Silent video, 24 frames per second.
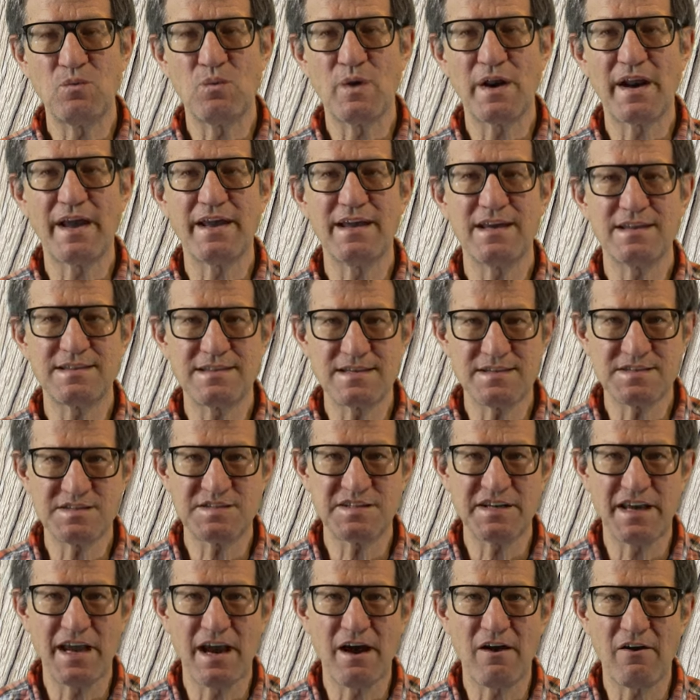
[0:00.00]
when I hit the
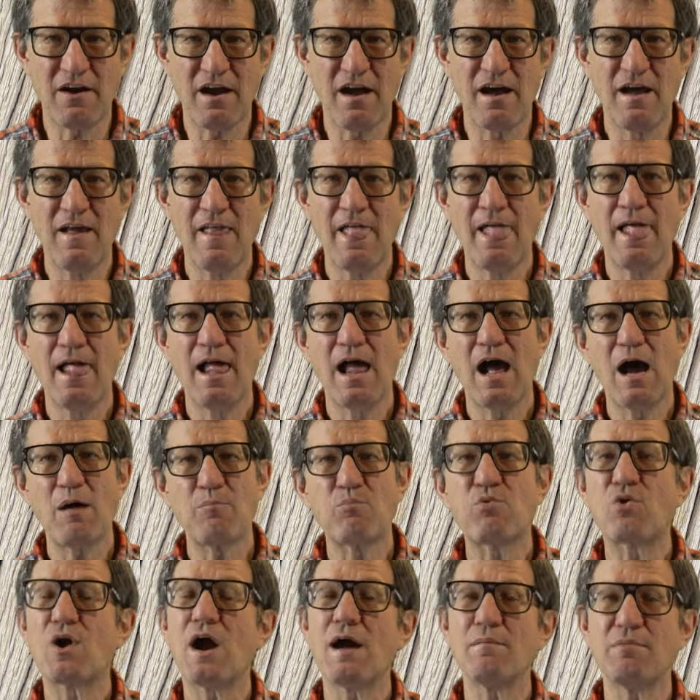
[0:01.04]
Sierra, I'll
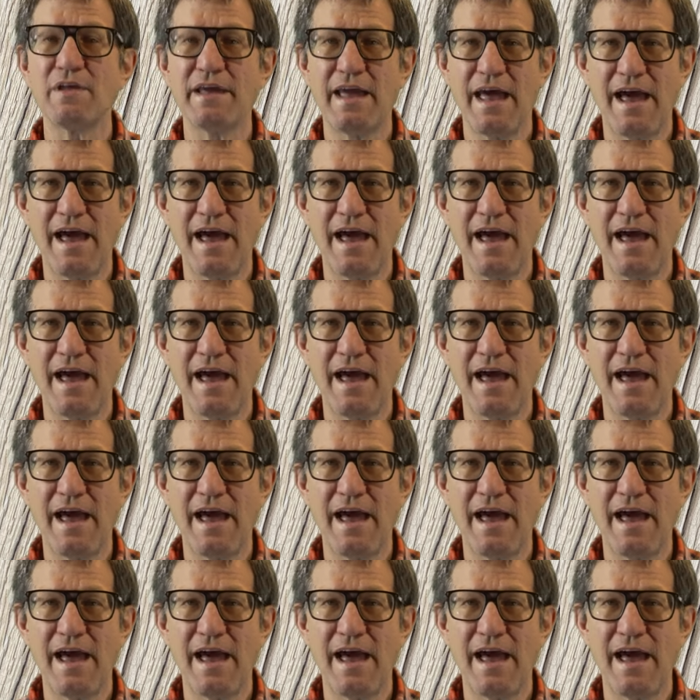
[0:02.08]
probably